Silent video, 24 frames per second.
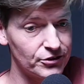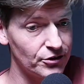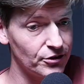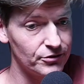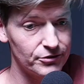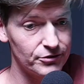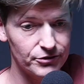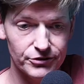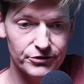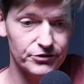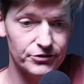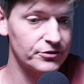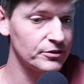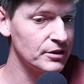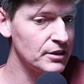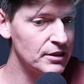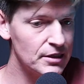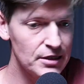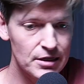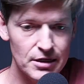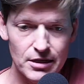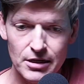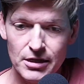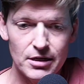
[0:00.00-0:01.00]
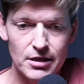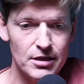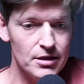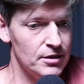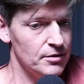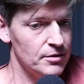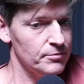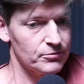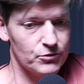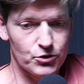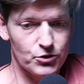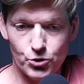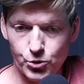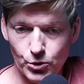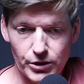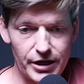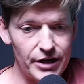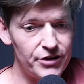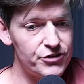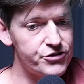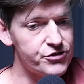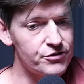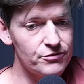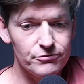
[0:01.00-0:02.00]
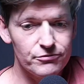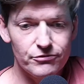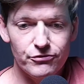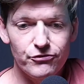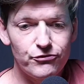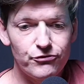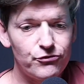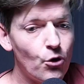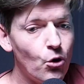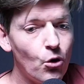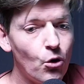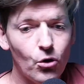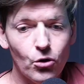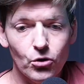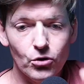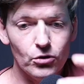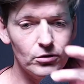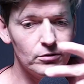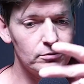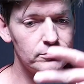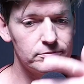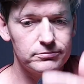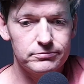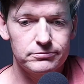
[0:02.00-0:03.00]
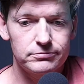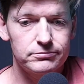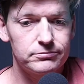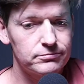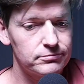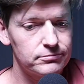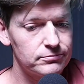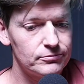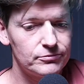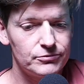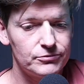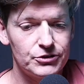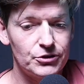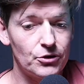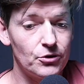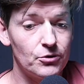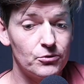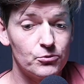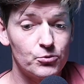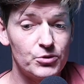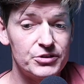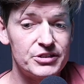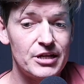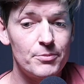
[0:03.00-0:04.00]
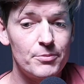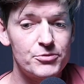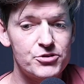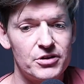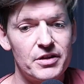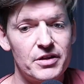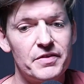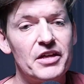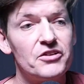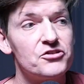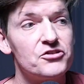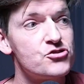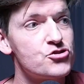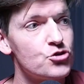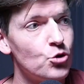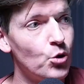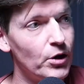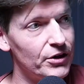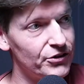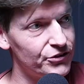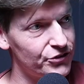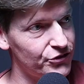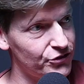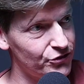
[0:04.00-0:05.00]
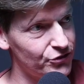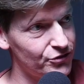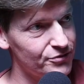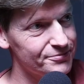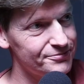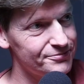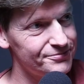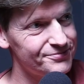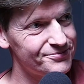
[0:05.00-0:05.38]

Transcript: You know, there's creation, fall, you know, redemption, and then choice